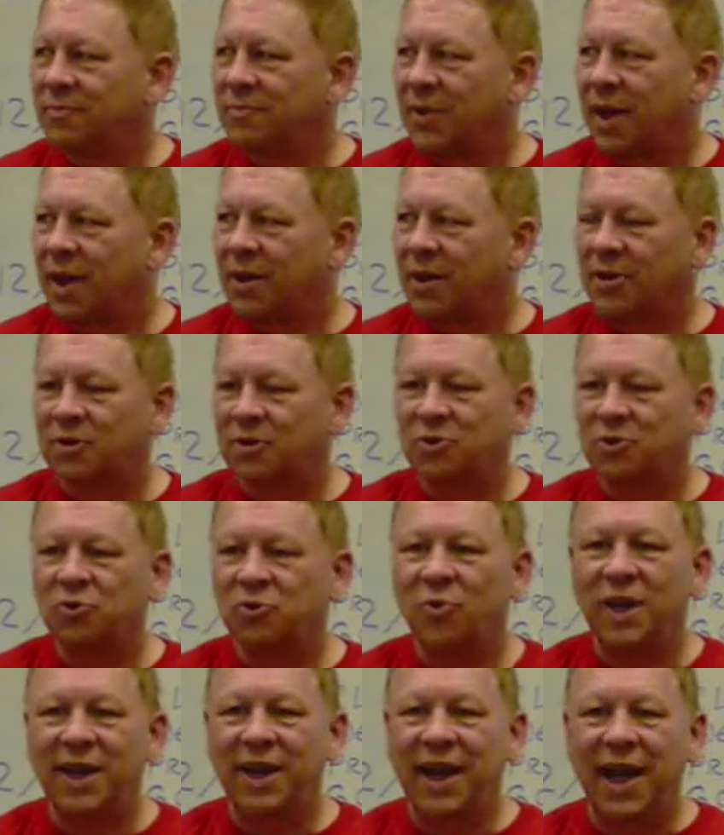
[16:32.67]

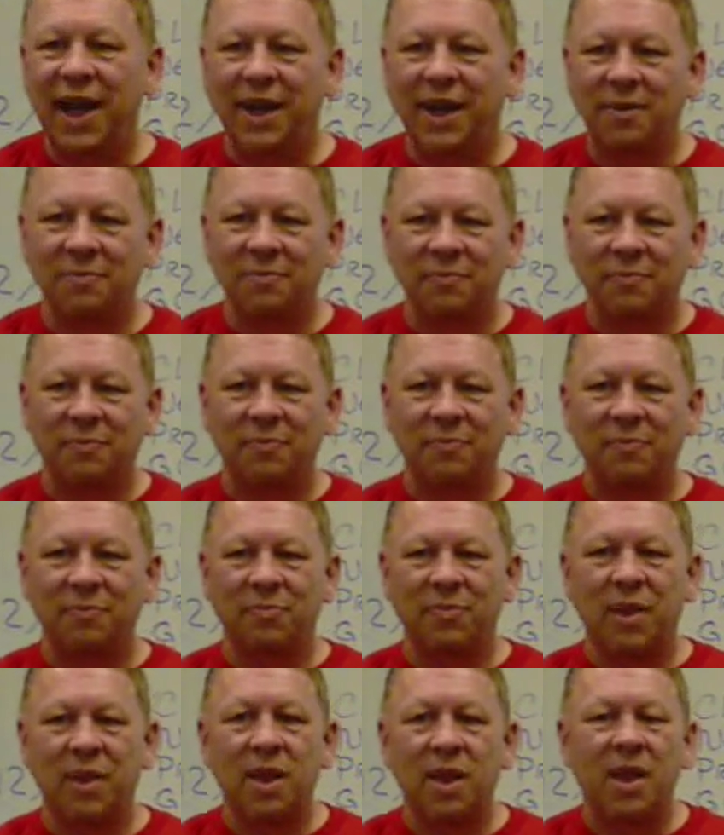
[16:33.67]
128.
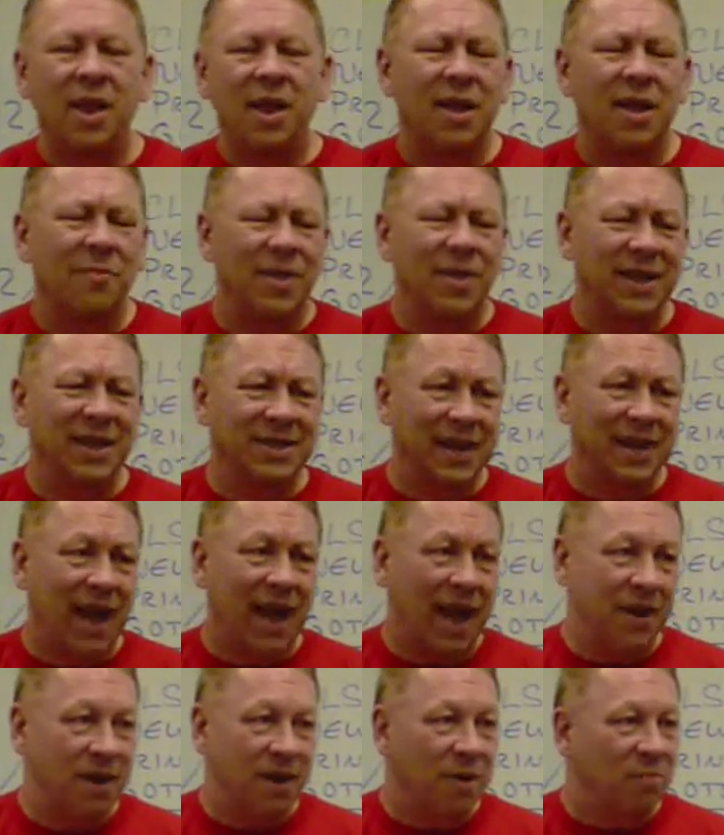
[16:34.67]
That's an
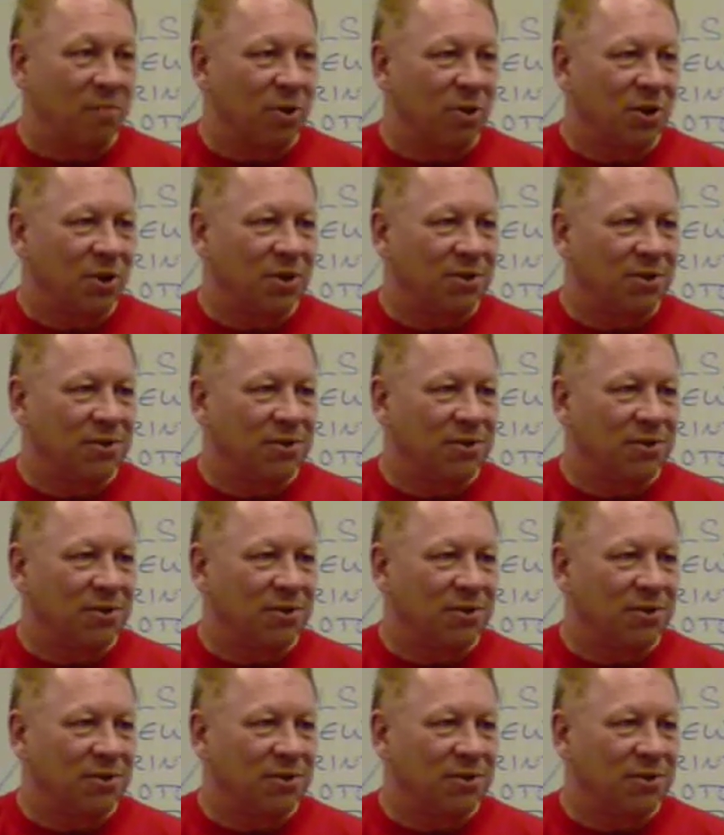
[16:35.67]
odd number,